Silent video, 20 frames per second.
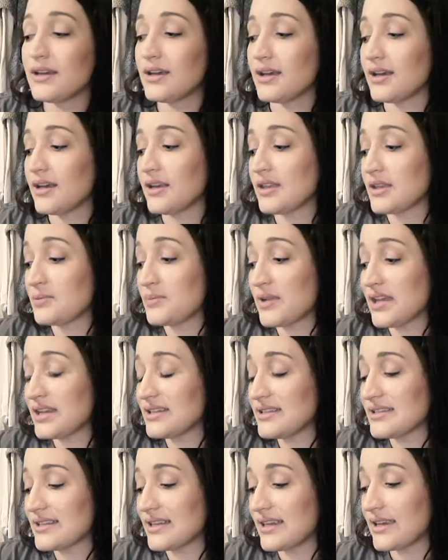The
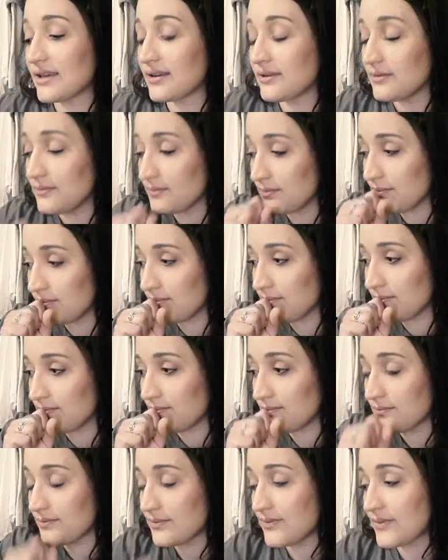biggest thing,
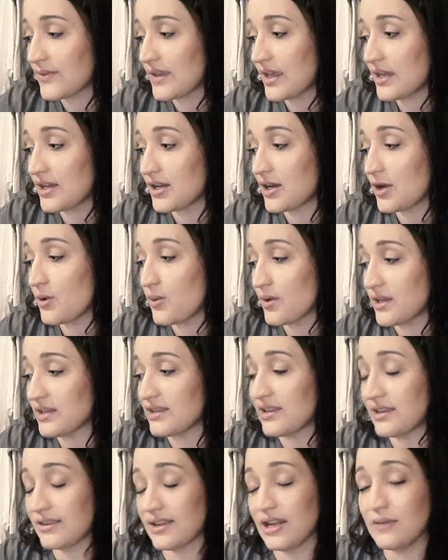and you know, one
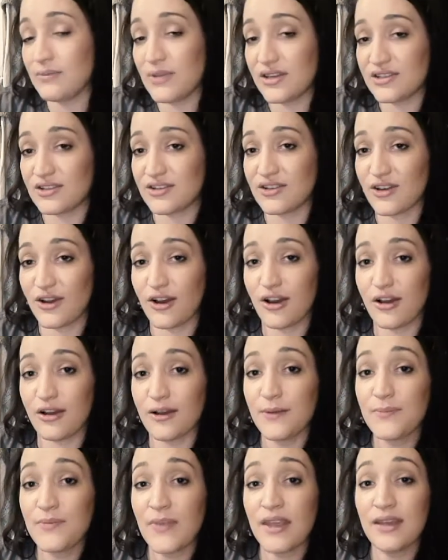thing that I mentioned to her
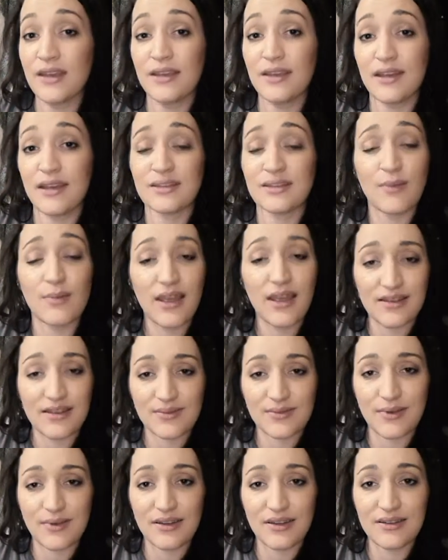is my
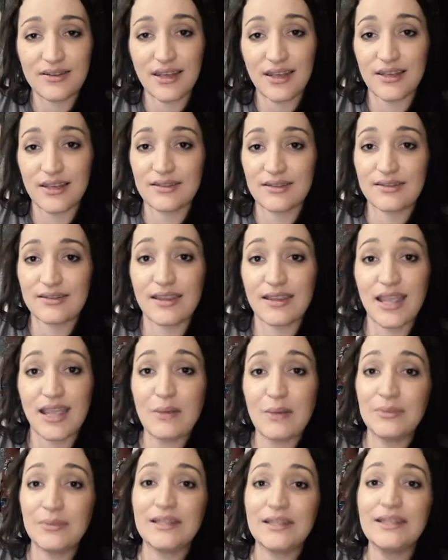husband is the
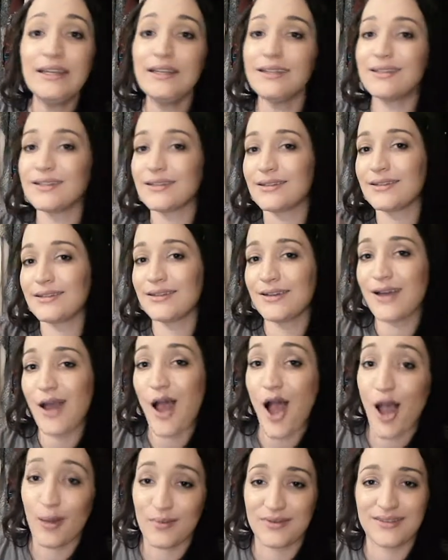complete
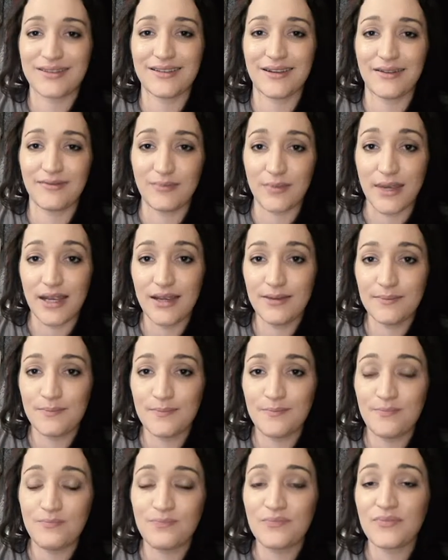opposite of me.
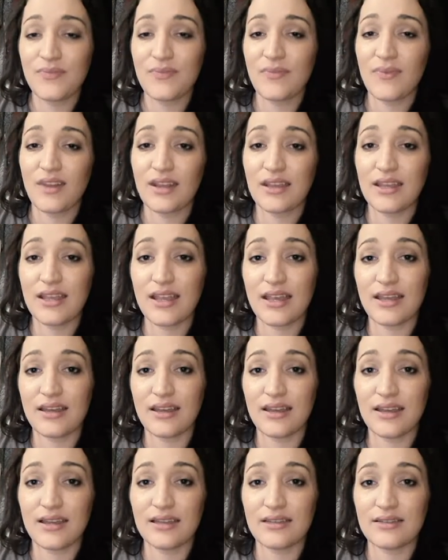He
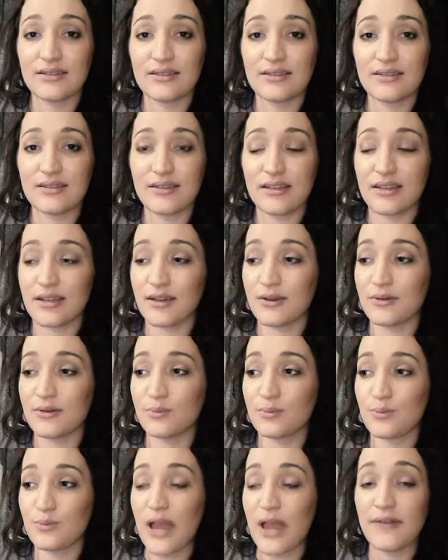is, you
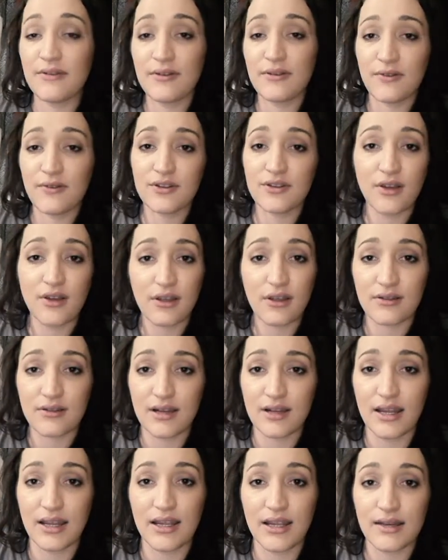know, half a foot taller
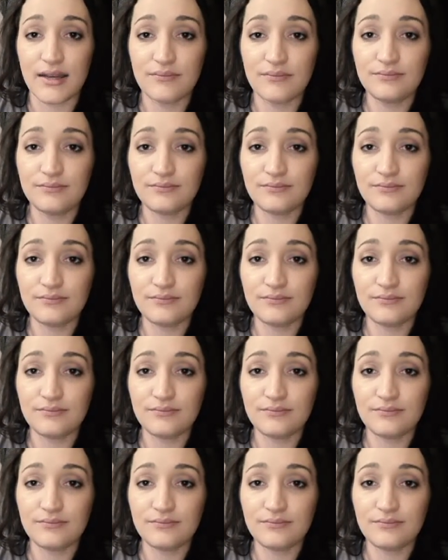than I am,